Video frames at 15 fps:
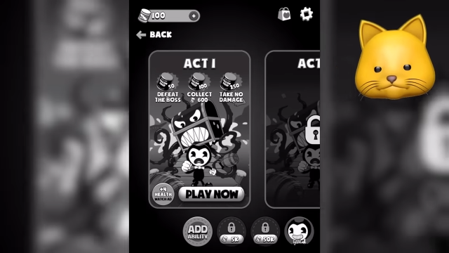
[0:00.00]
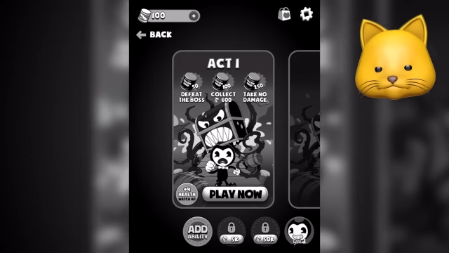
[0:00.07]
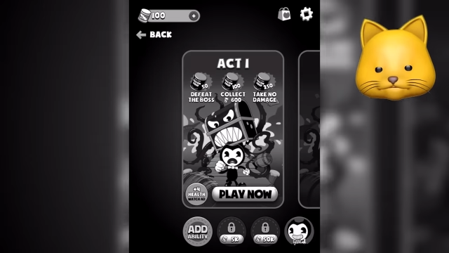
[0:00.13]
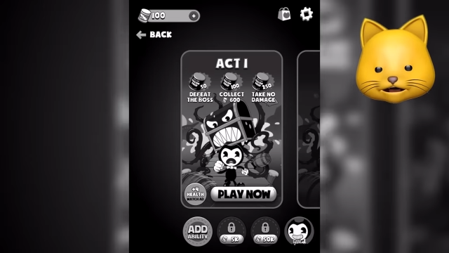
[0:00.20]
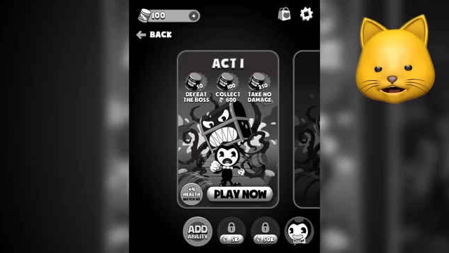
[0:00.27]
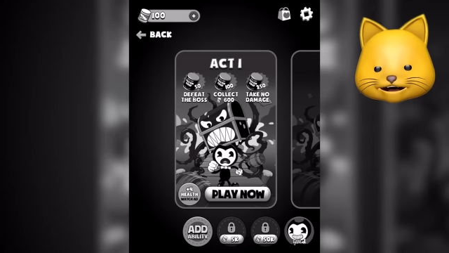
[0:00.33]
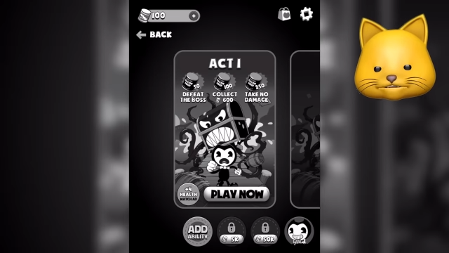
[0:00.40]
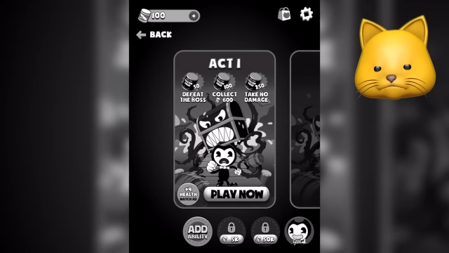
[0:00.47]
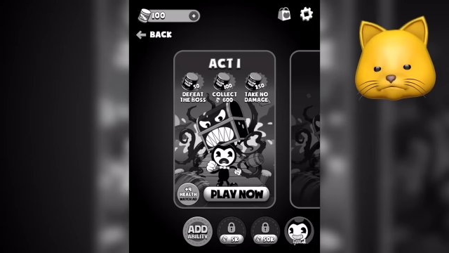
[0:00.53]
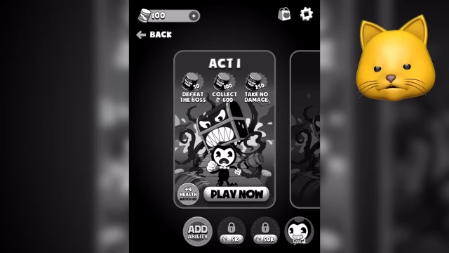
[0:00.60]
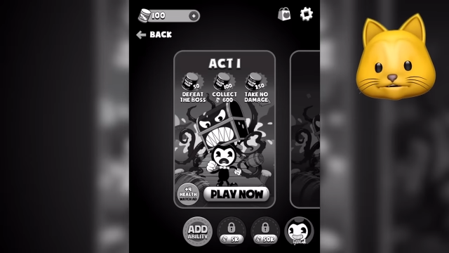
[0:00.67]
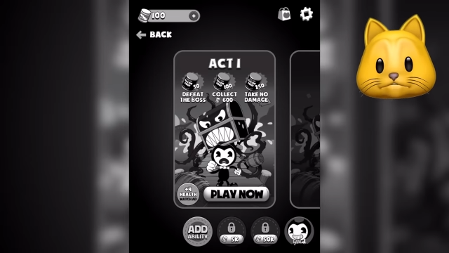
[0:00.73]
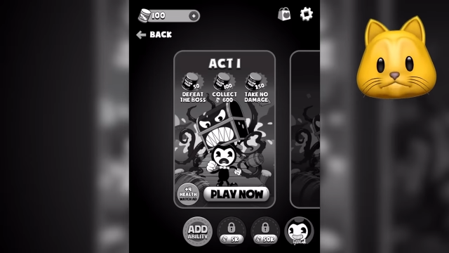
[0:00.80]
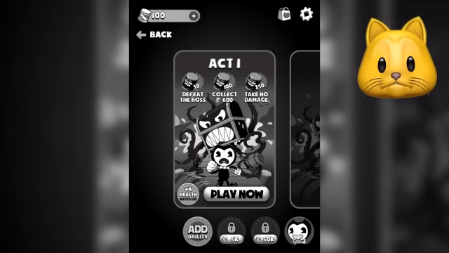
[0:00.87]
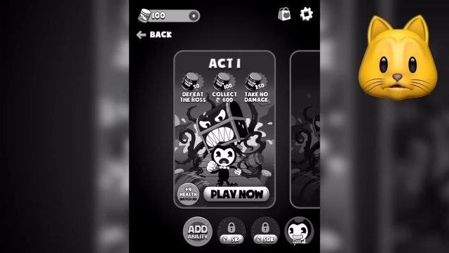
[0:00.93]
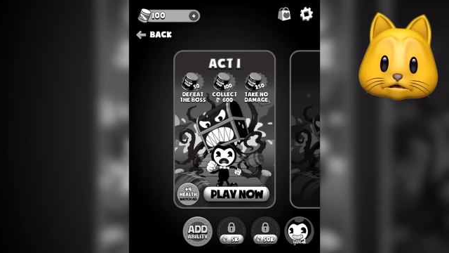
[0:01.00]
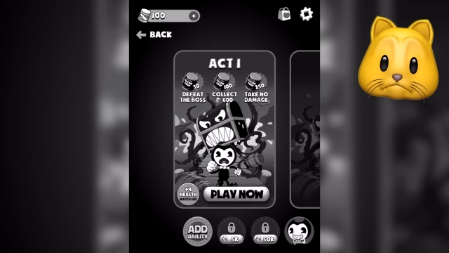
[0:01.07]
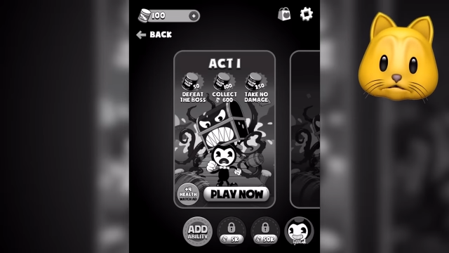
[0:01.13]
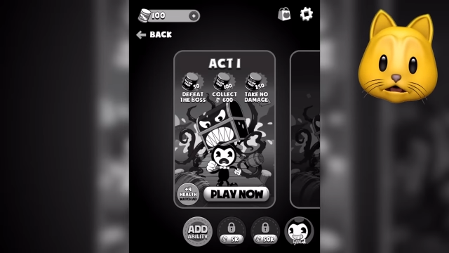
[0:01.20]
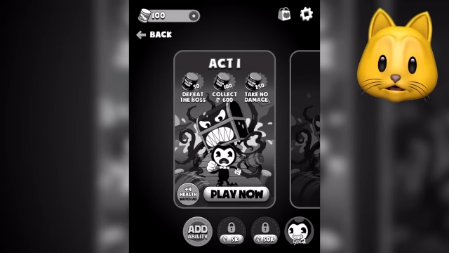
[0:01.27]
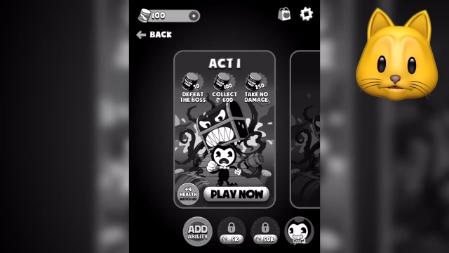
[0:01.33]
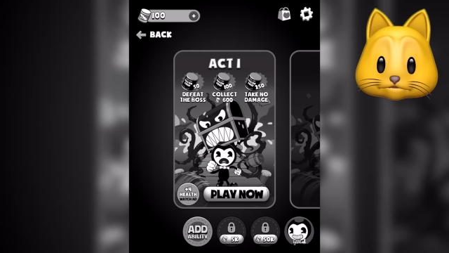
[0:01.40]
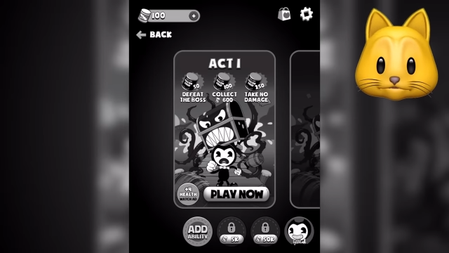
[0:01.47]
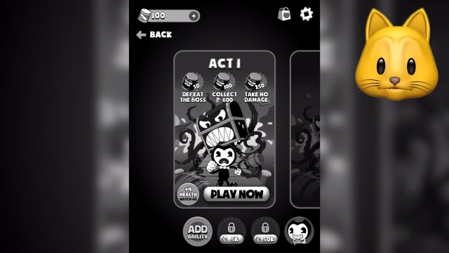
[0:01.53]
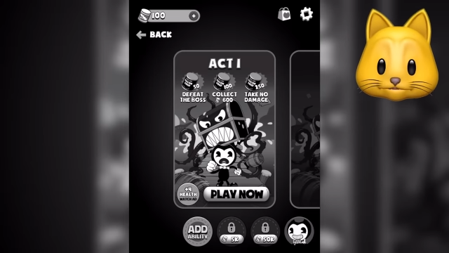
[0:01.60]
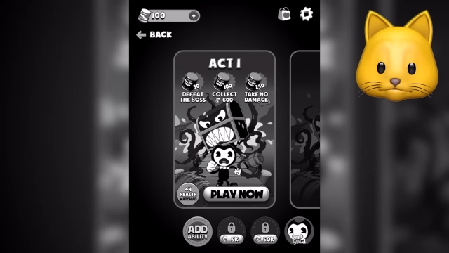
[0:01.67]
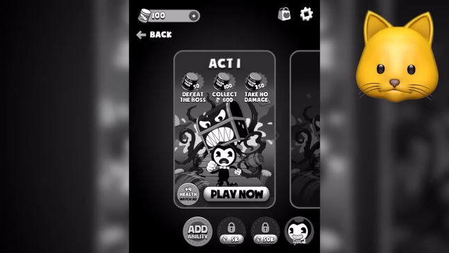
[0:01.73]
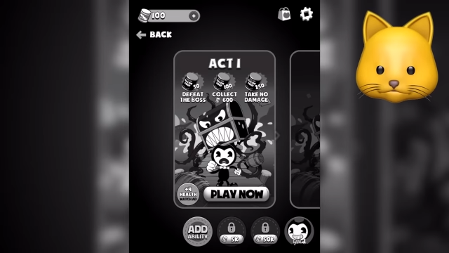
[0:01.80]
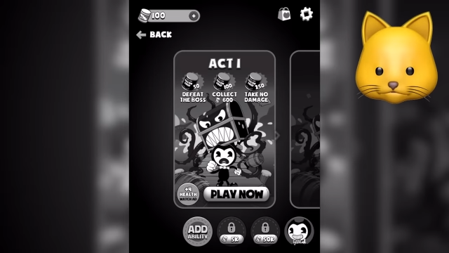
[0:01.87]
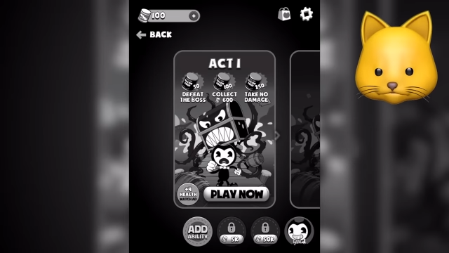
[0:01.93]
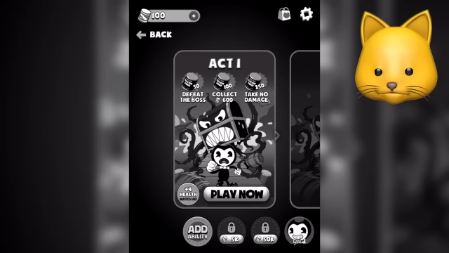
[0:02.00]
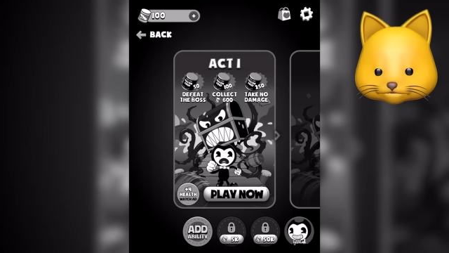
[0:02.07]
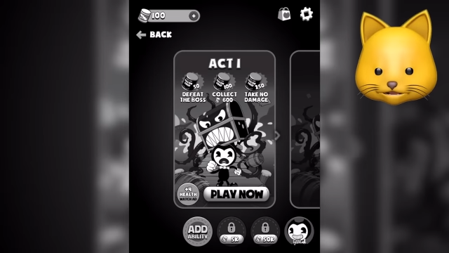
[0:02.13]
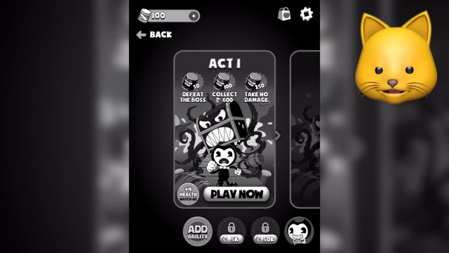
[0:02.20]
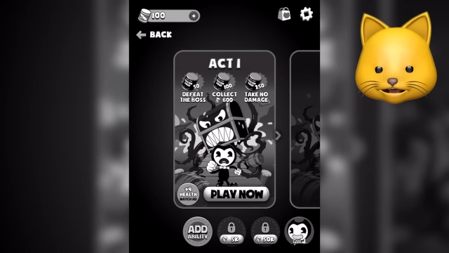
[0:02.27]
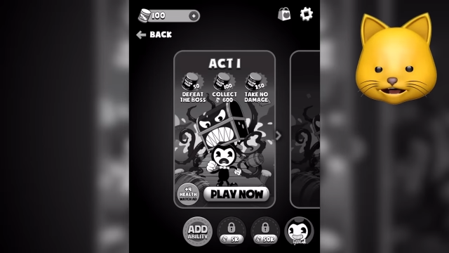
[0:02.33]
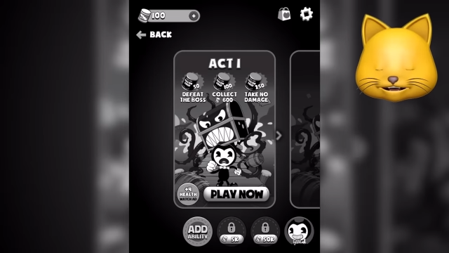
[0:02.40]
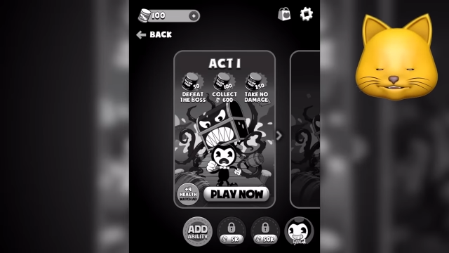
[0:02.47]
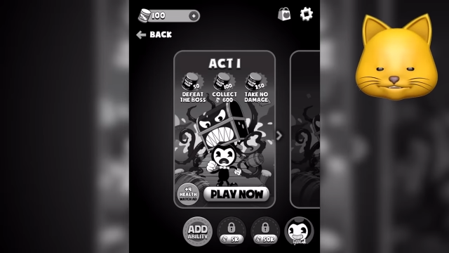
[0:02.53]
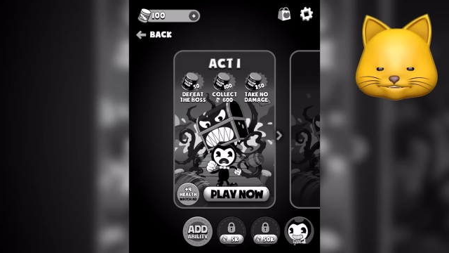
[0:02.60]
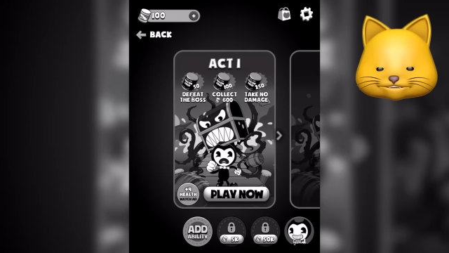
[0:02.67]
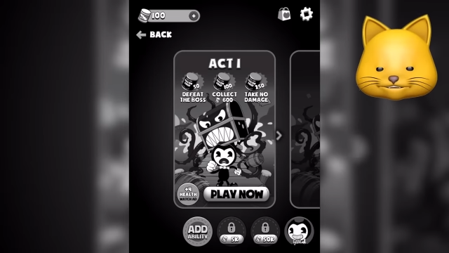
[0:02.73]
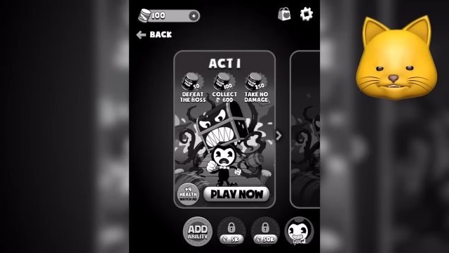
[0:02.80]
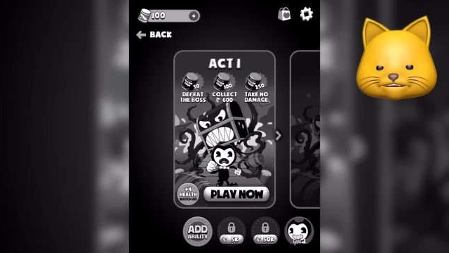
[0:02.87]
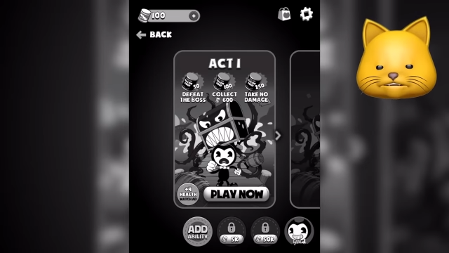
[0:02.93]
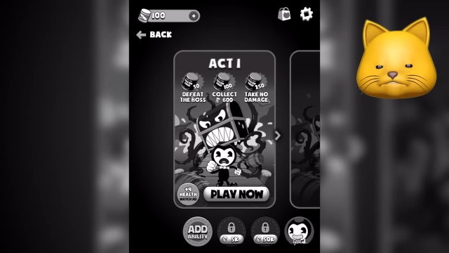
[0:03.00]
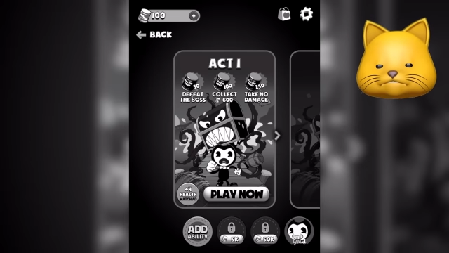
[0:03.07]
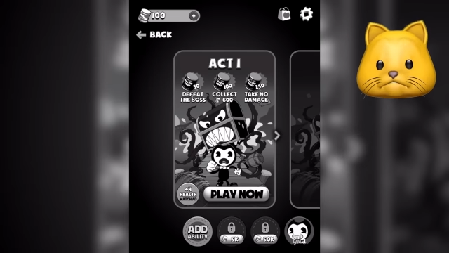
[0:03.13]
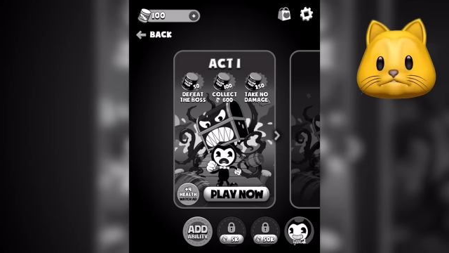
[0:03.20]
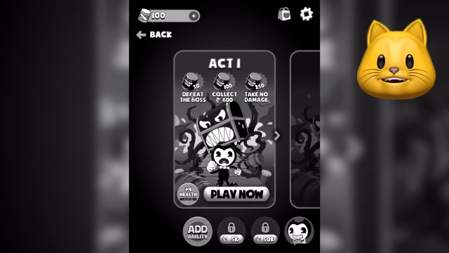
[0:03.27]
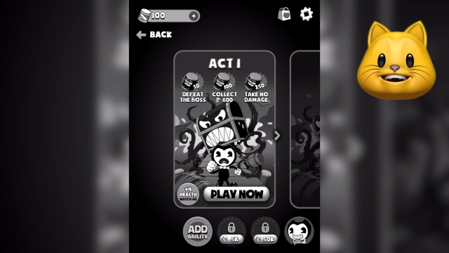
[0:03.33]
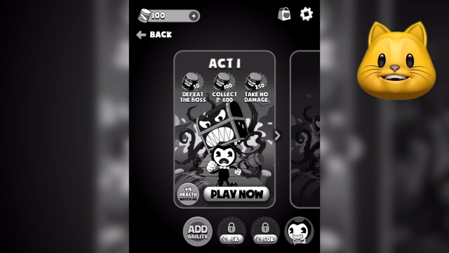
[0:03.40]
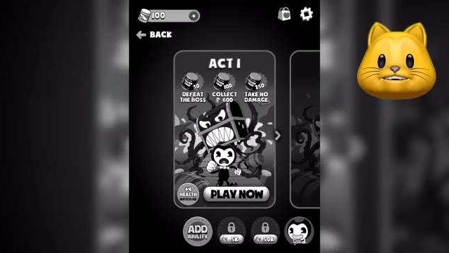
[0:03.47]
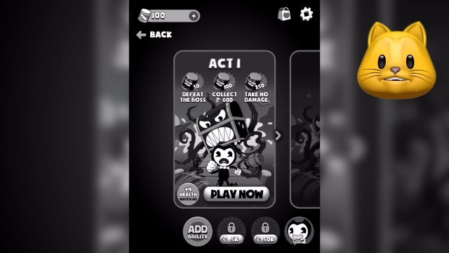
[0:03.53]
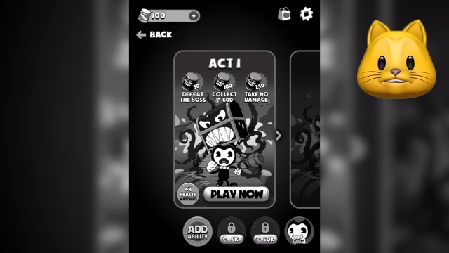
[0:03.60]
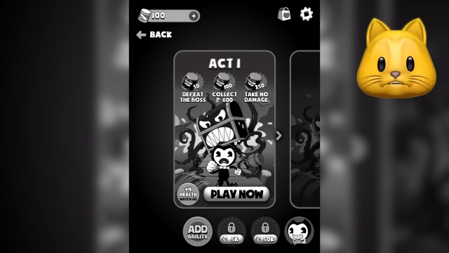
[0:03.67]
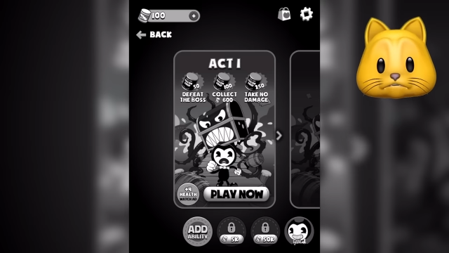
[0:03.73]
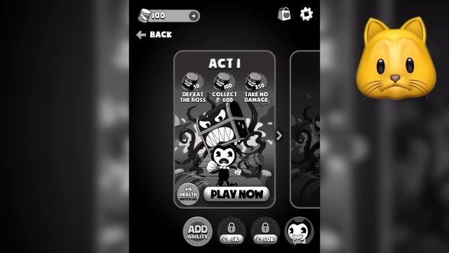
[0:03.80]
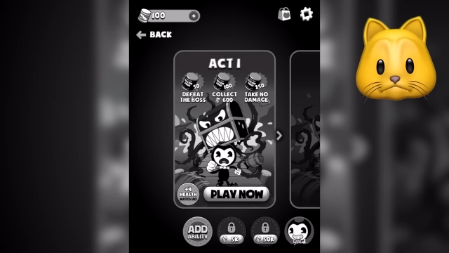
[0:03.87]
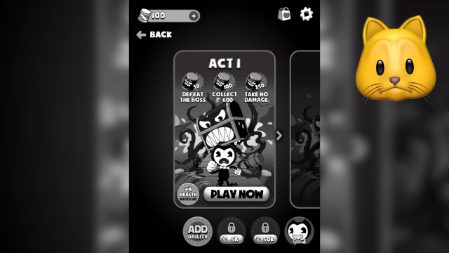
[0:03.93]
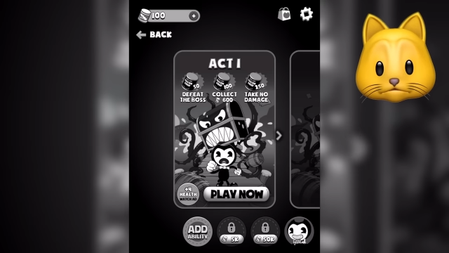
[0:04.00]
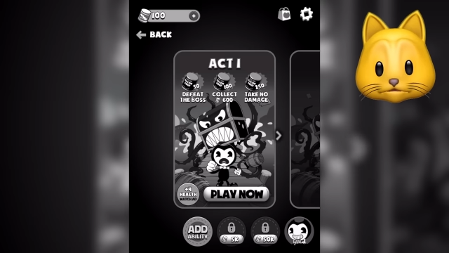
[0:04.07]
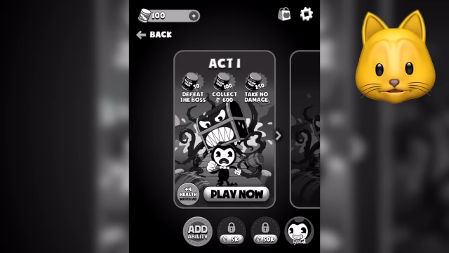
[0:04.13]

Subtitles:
[unreadable: no face in view]